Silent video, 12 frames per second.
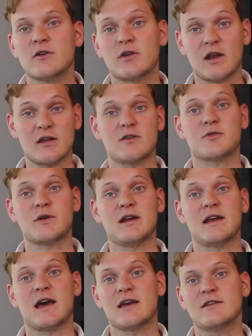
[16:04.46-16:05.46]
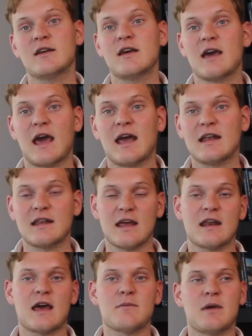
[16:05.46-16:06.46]
So that is really nice. And
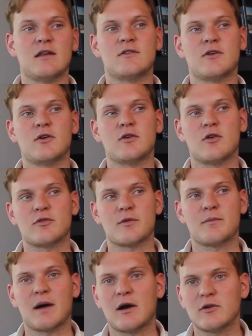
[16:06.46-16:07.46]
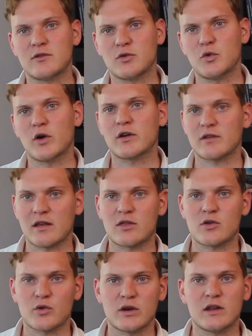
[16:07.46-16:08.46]
then I made a total of about
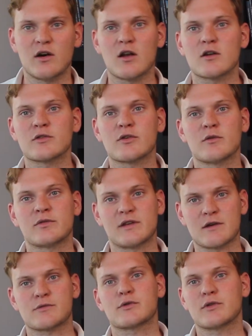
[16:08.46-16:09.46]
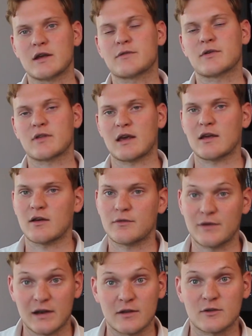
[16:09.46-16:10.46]
$230 from several different
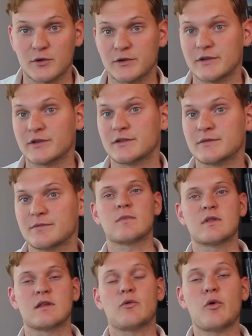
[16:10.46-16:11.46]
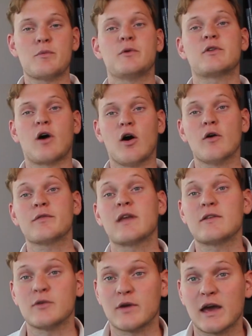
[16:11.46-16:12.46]
affiliate sources. Now when we put all of
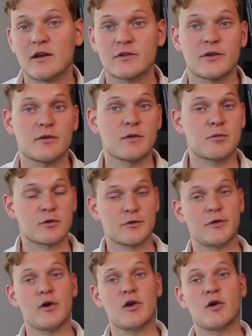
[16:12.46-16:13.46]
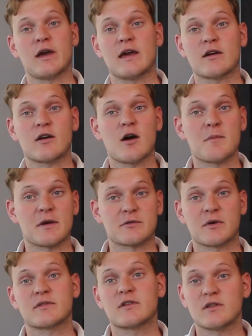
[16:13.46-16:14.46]
that together, so the portfolio income as
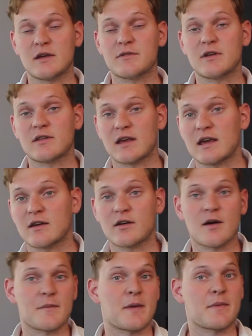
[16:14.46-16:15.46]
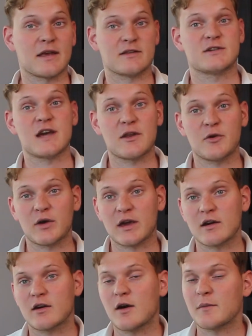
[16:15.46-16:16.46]
well as the dividend income and my channel
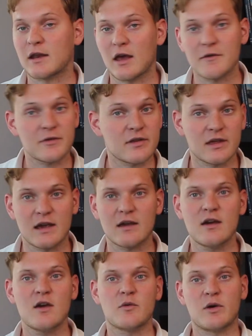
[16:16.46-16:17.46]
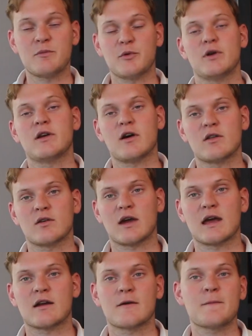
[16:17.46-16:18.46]
income and everything, when we put it all
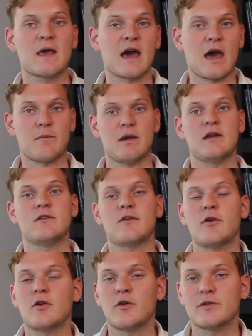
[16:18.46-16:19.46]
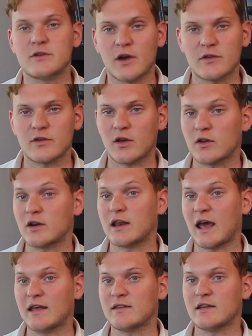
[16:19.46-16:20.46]
together, I made a total of just under
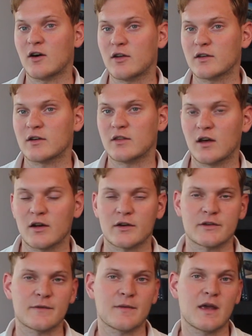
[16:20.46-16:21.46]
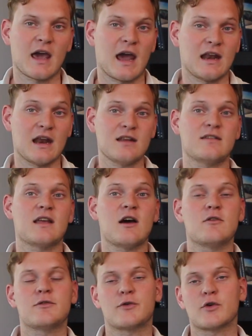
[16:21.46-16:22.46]
$1,900. And that is
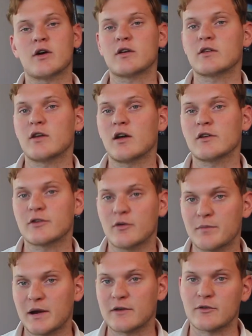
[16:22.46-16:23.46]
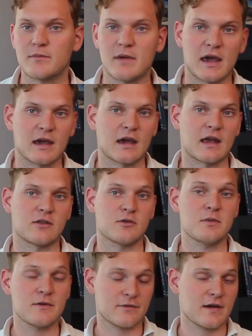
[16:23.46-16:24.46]
down $400 compared to May. And to
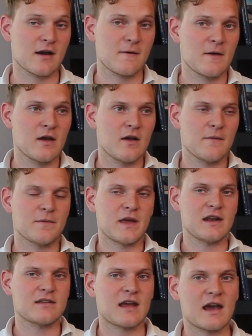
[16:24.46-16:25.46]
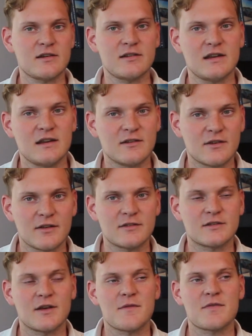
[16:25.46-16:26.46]
be fair, that is actually not
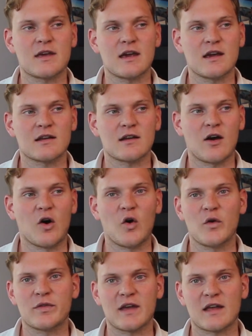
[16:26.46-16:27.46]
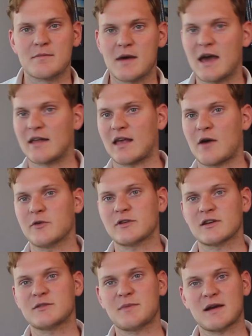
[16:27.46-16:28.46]
something all that bad. I was
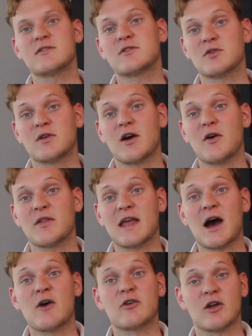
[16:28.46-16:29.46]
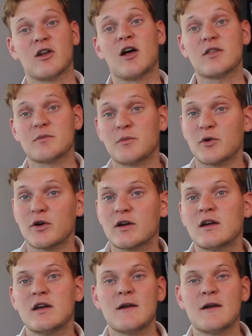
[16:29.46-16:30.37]
expecting to go down a lot more.